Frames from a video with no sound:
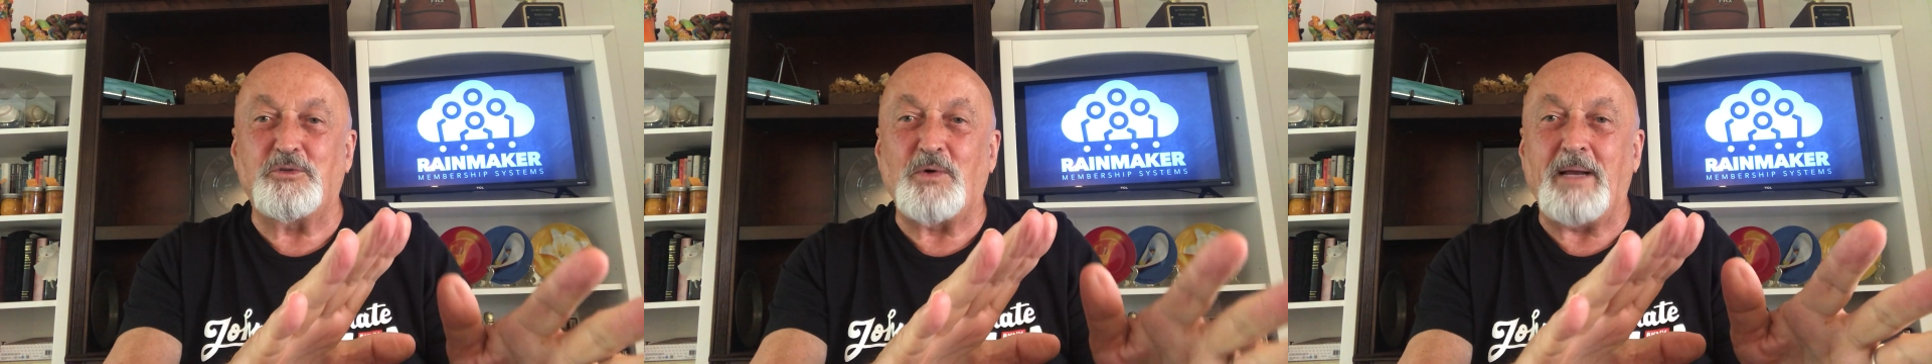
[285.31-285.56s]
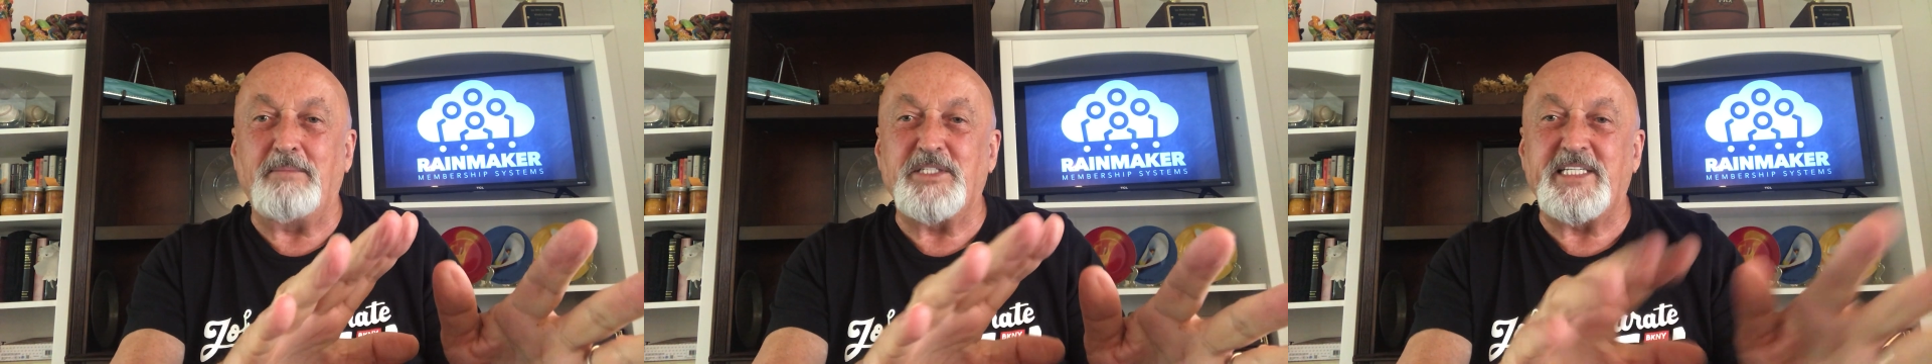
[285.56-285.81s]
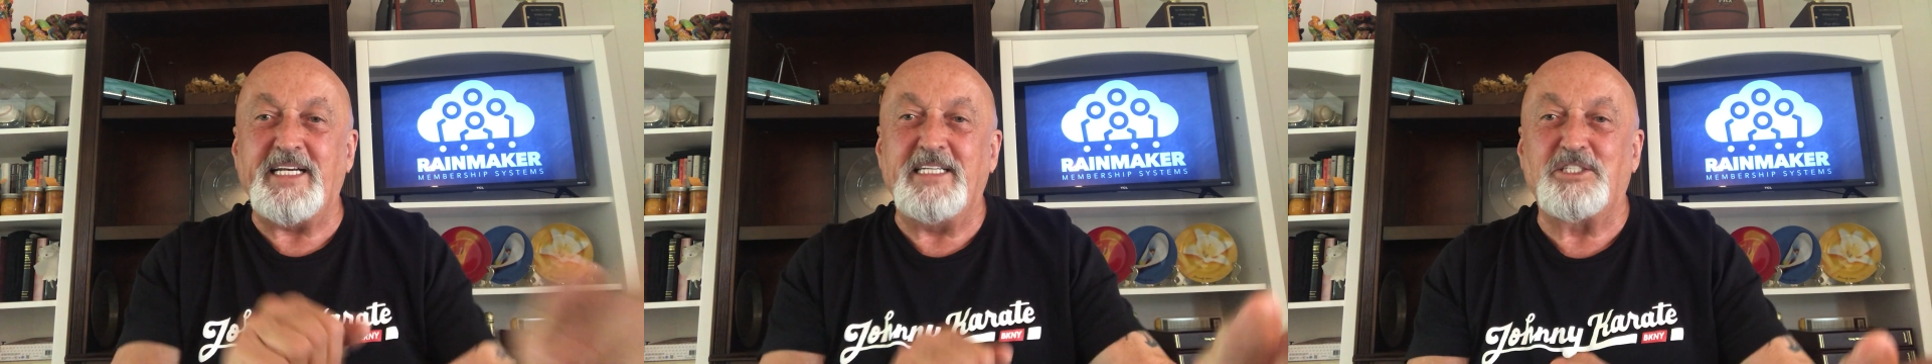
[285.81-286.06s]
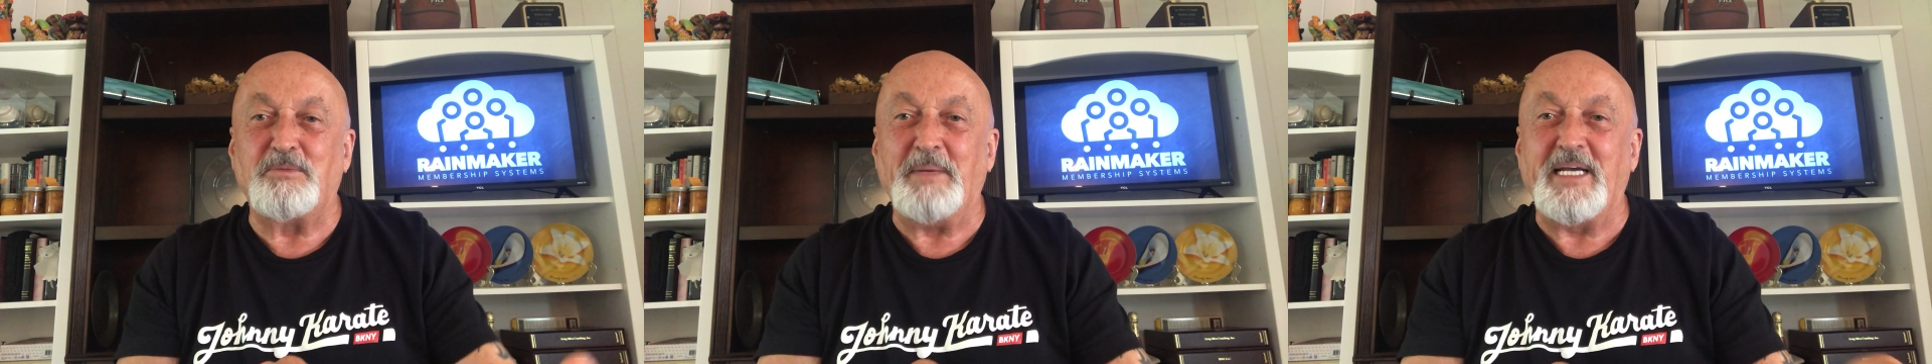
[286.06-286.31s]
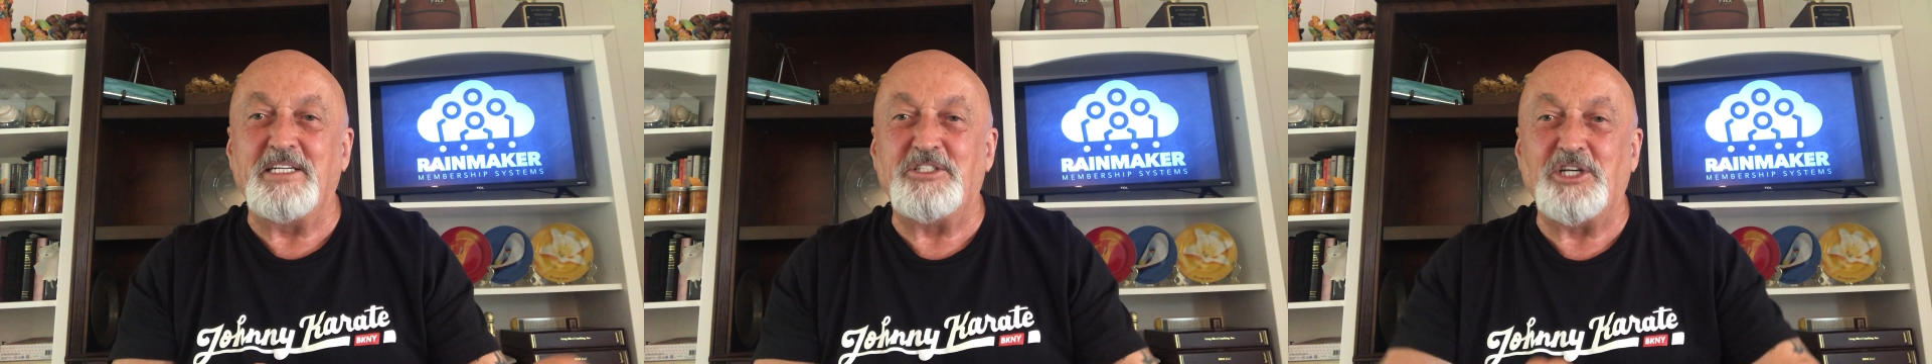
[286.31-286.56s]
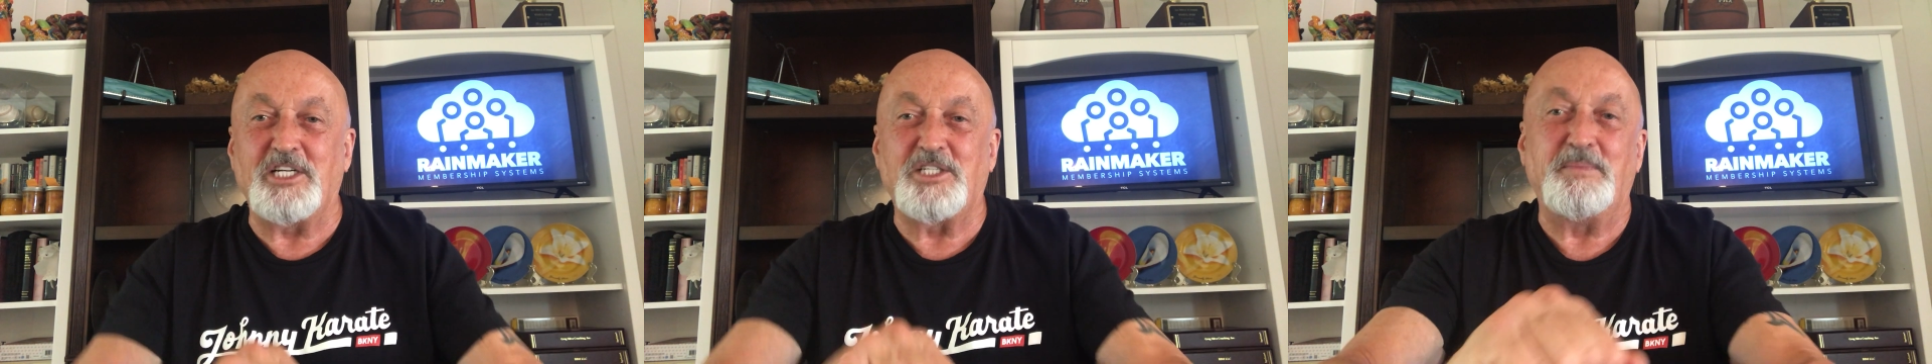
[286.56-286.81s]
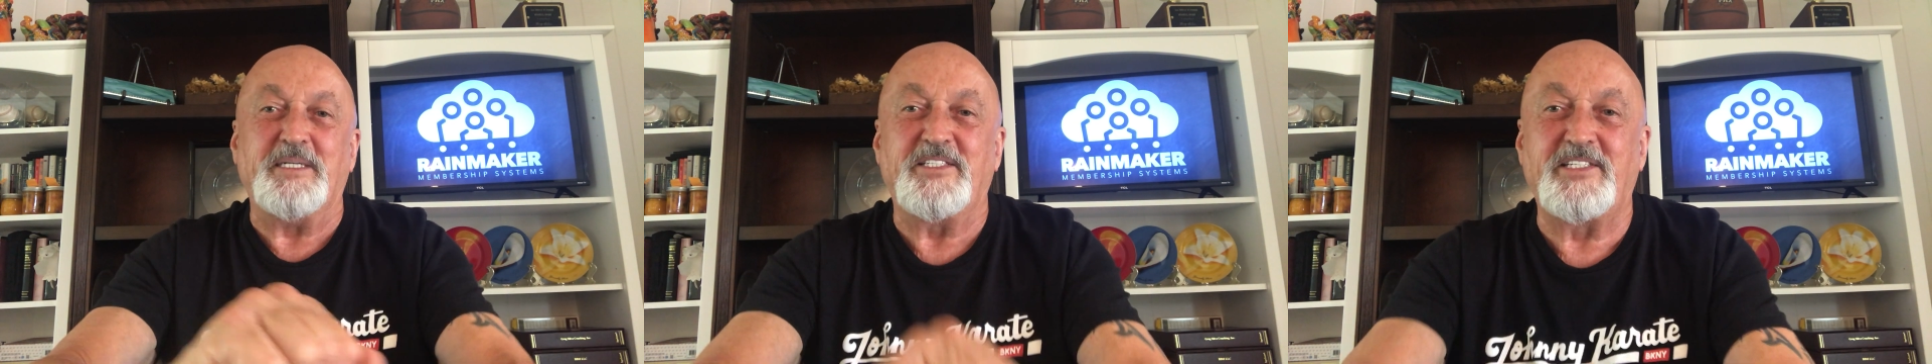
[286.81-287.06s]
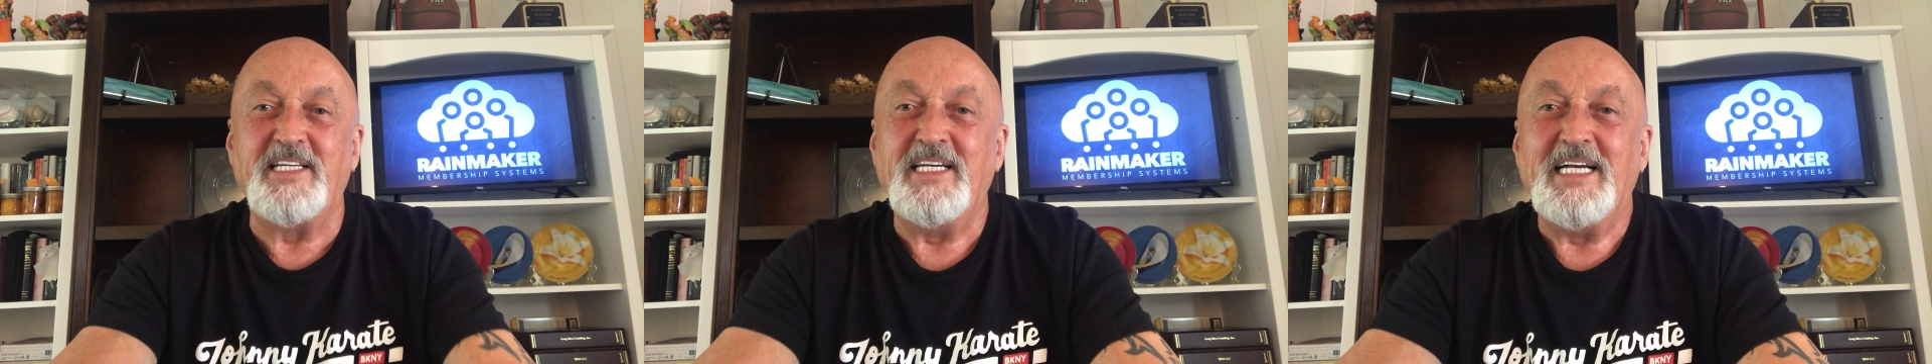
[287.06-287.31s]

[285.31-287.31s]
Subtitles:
grab his hands, and make adjustments.